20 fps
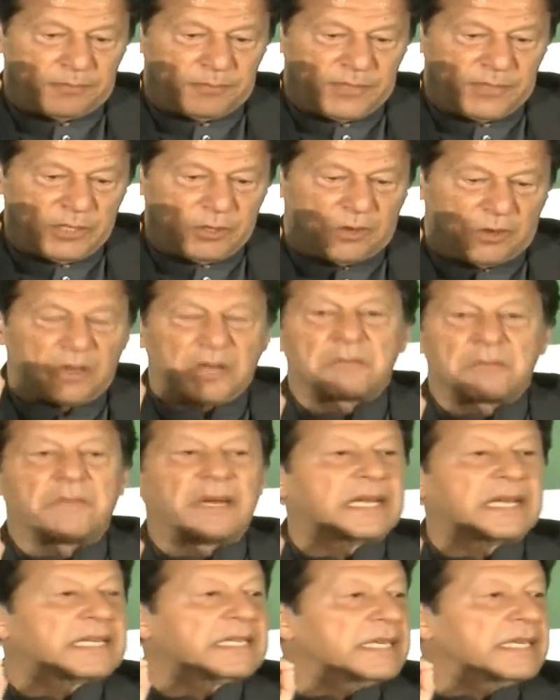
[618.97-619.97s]
the
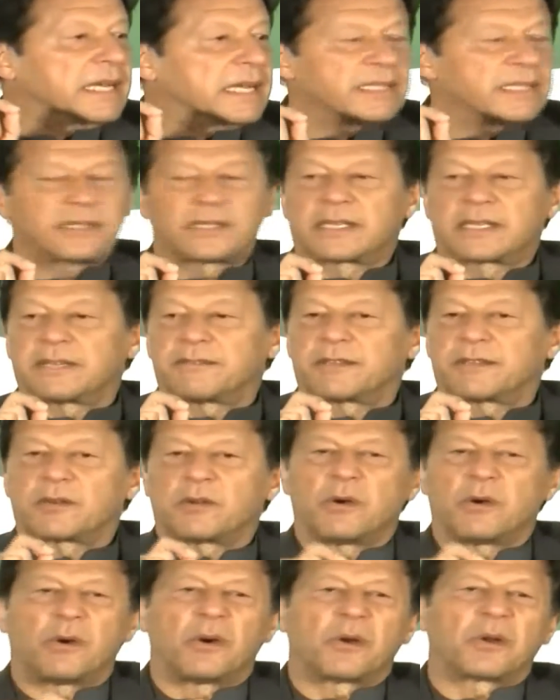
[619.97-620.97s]
Almighty has
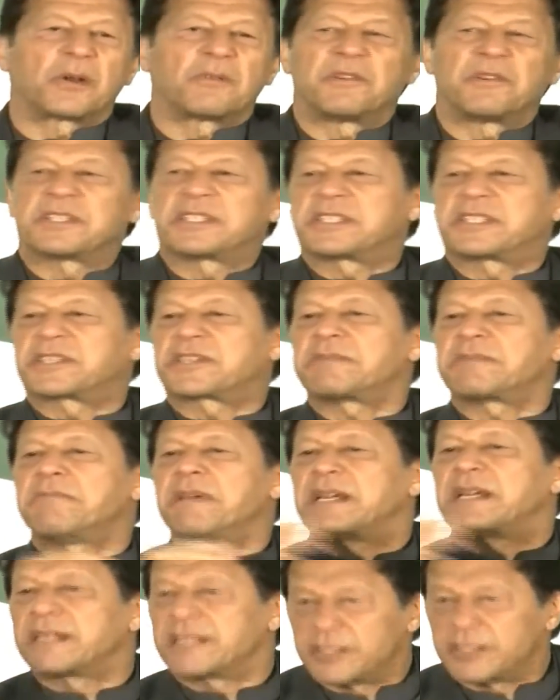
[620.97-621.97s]
given all of us
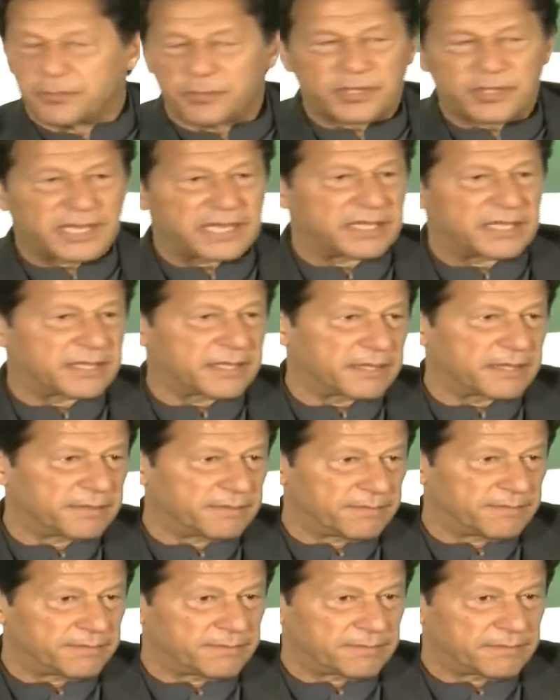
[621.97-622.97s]
tremendous
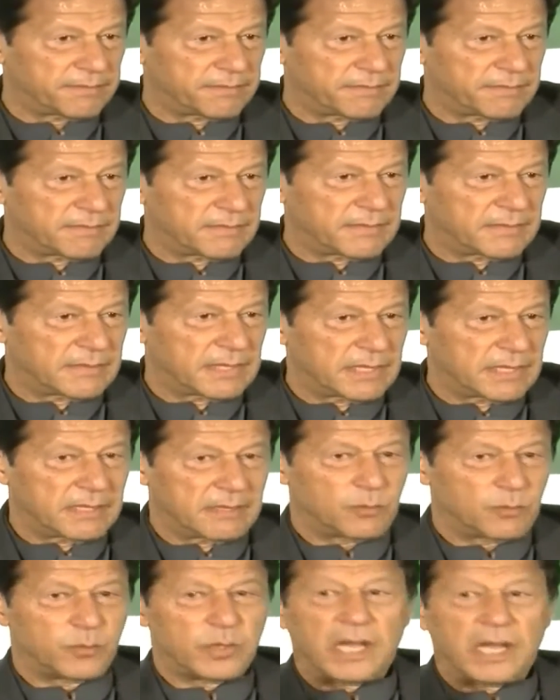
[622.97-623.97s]
potential.
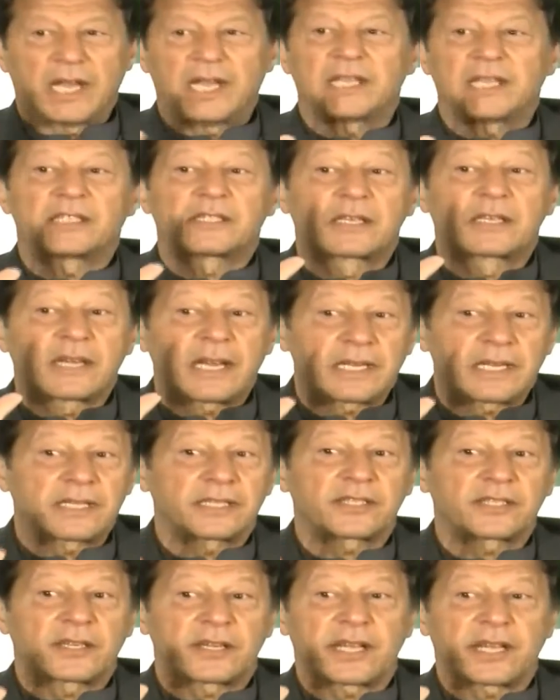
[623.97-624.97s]
We are His
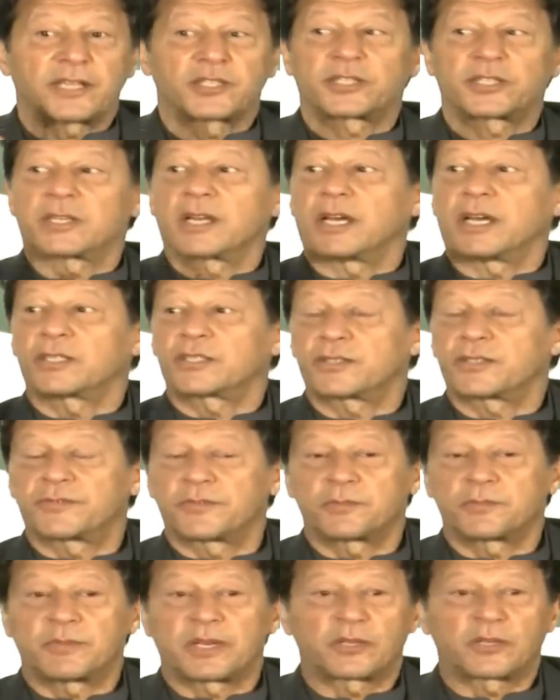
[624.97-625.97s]
greatest creation,
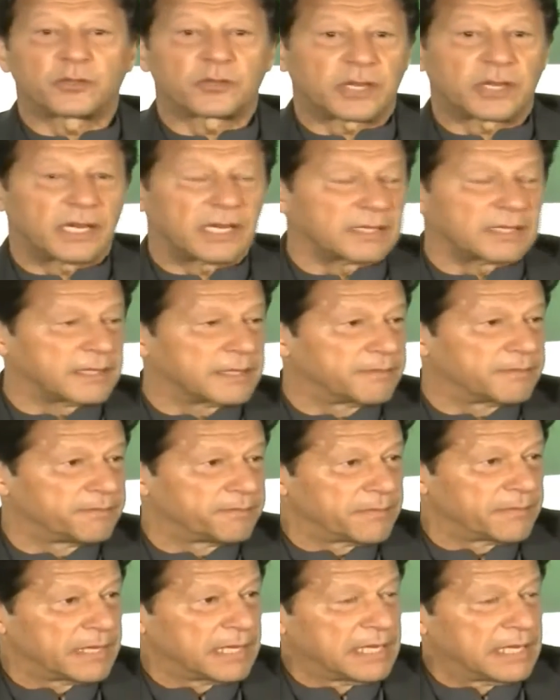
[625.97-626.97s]
Ashraful Makhluqat.
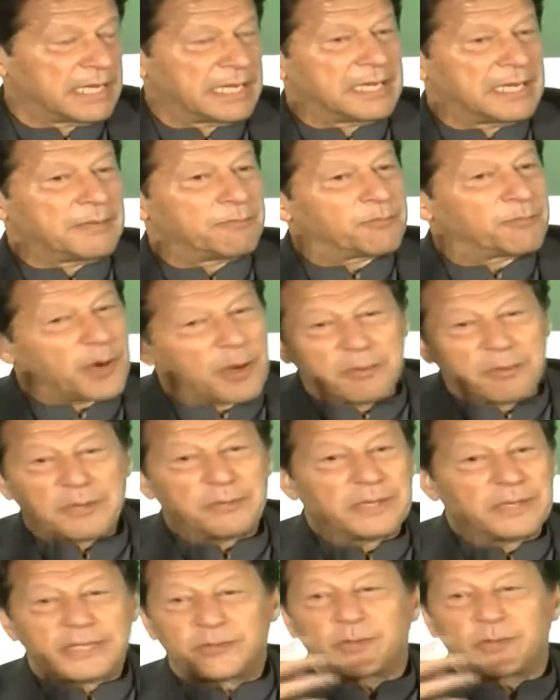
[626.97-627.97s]

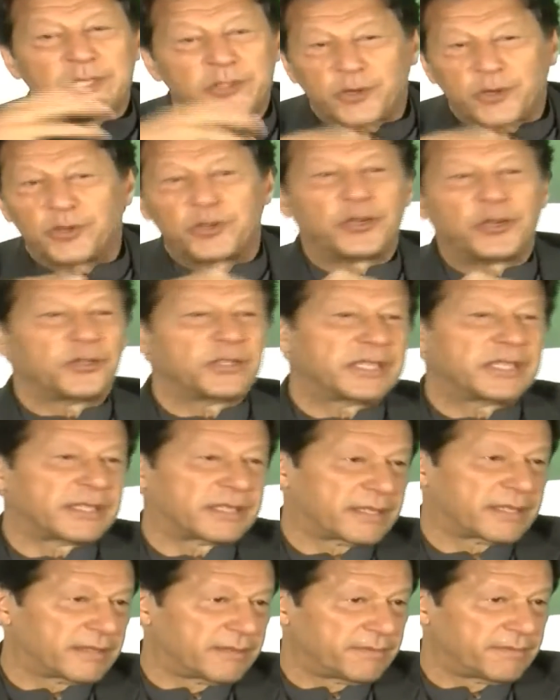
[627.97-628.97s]
Problem is, we don't
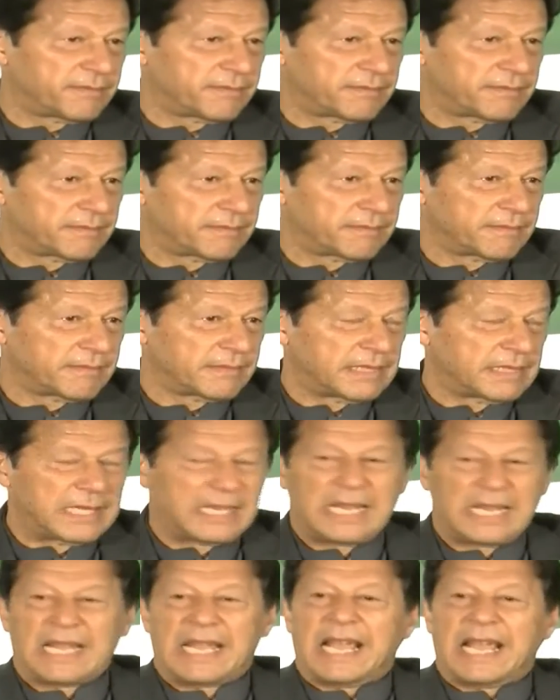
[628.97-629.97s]
know this.
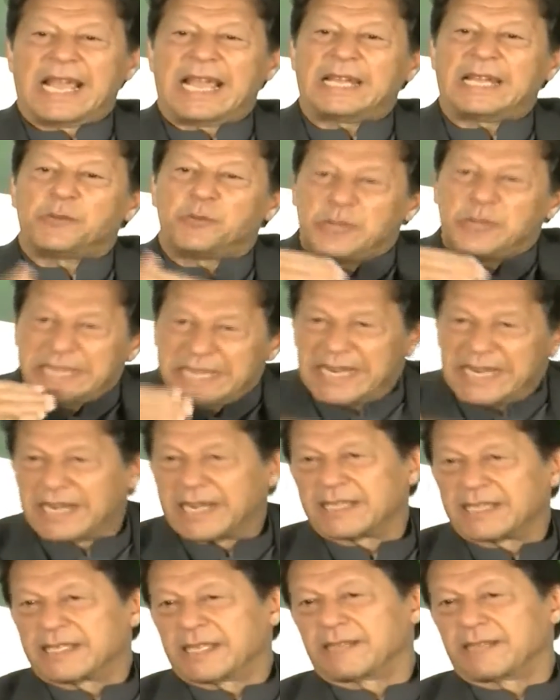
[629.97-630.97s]
And
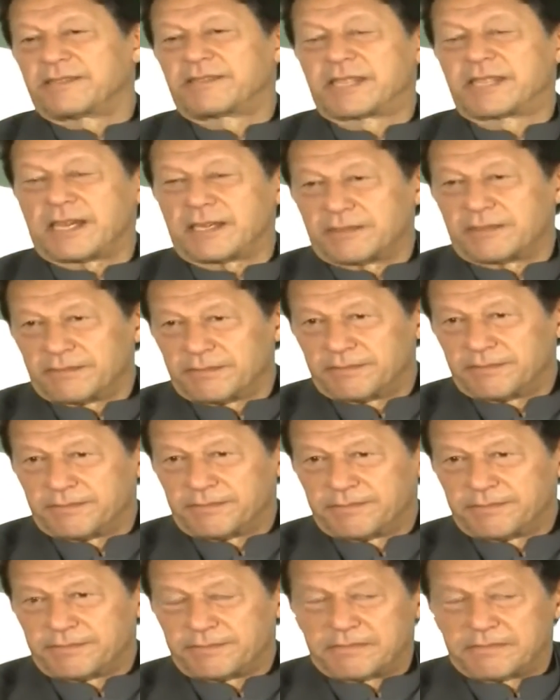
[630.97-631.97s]
we let ourselves
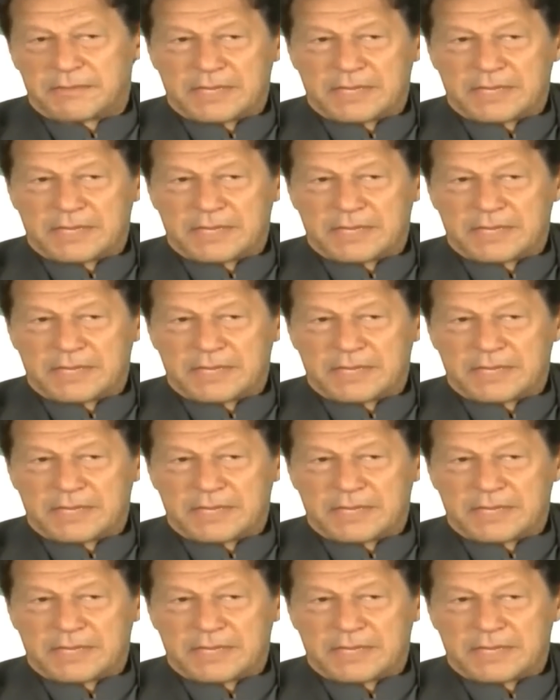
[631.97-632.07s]
down.